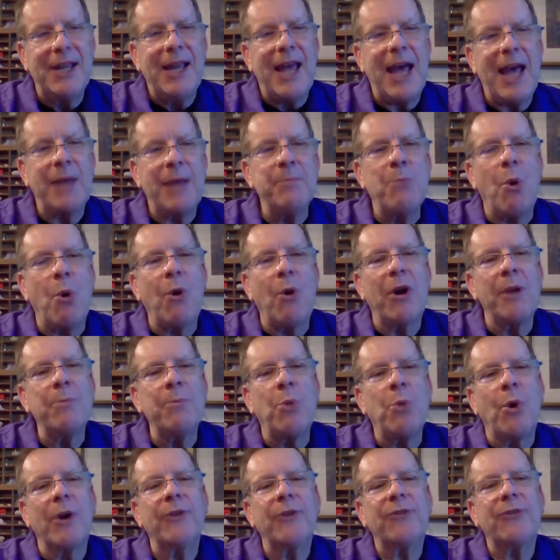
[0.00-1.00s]
And more and
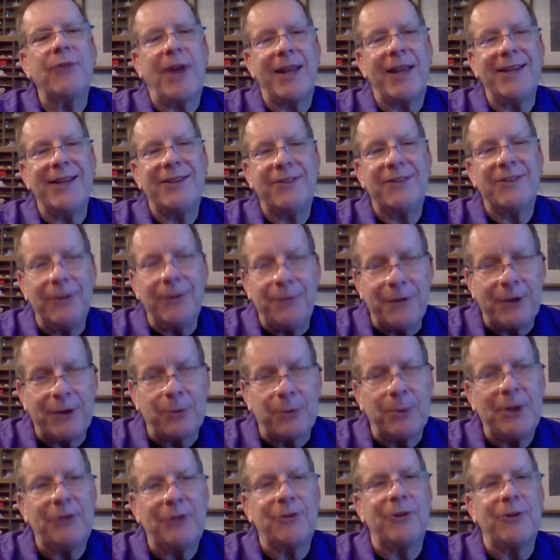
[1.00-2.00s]
more scientific
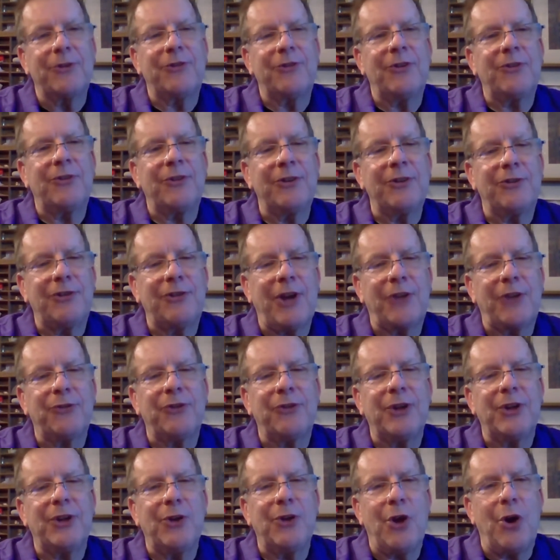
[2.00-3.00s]
research is
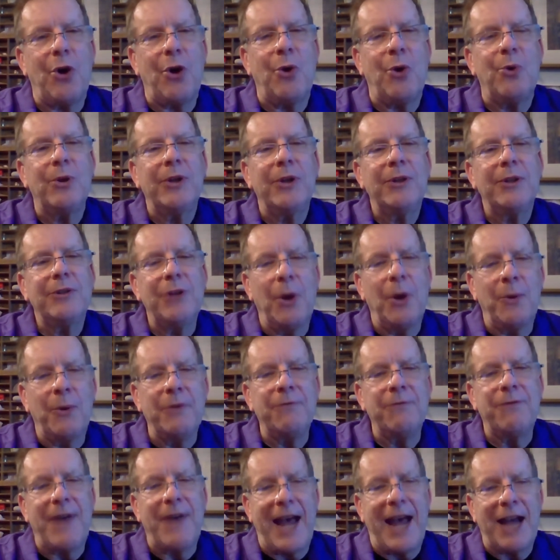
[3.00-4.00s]
suggesting no, no,
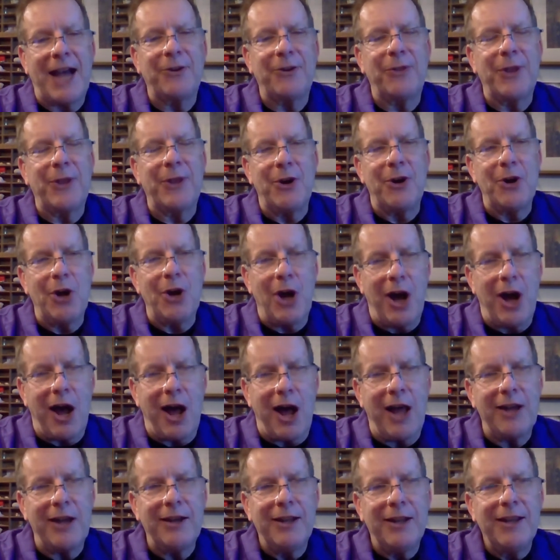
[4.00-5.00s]
in fact, they're
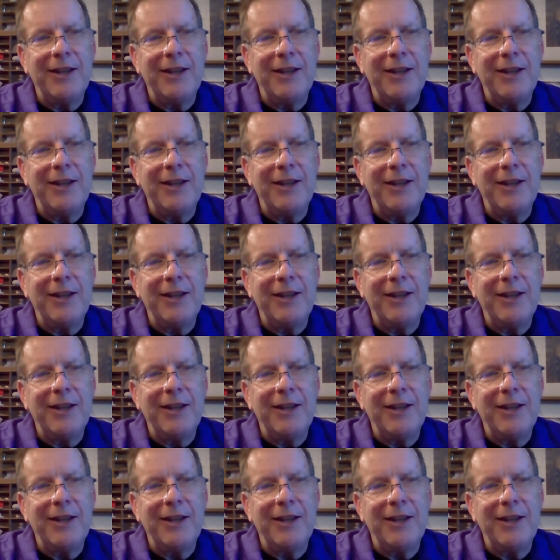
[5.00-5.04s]
not.